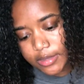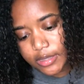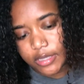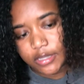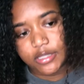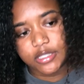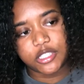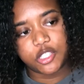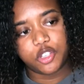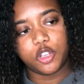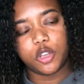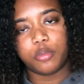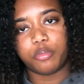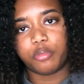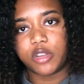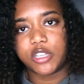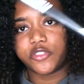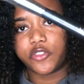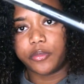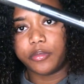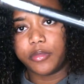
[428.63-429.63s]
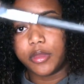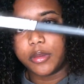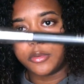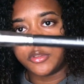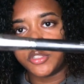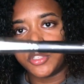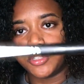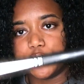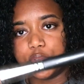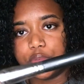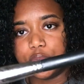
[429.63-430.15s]
concealer brush from them
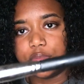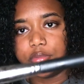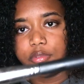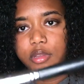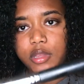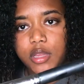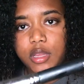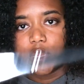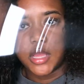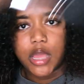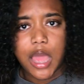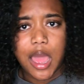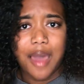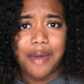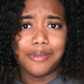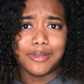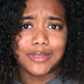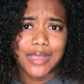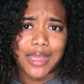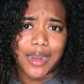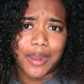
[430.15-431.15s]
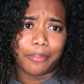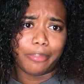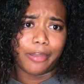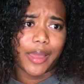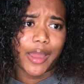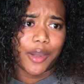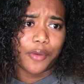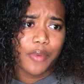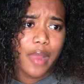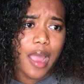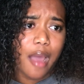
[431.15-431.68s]
too. I was kind of
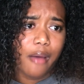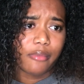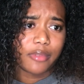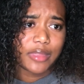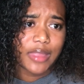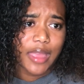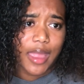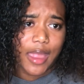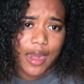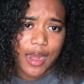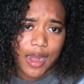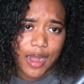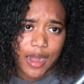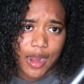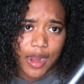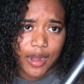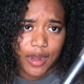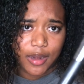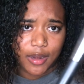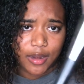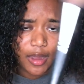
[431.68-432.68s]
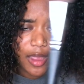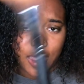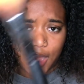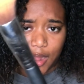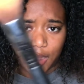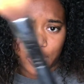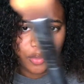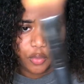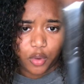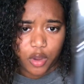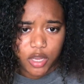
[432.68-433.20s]
playing around with that, and I
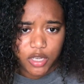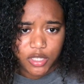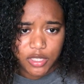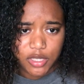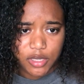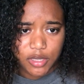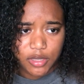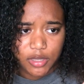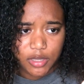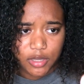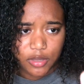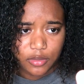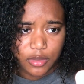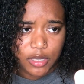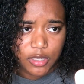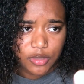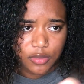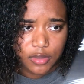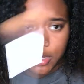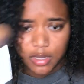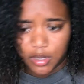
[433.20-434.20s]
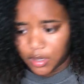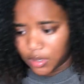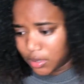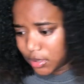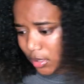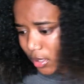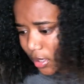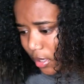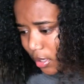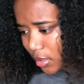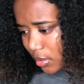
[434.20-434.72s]
didn't wash it, so that's what that looks
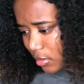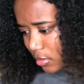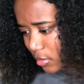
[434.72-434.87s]
like.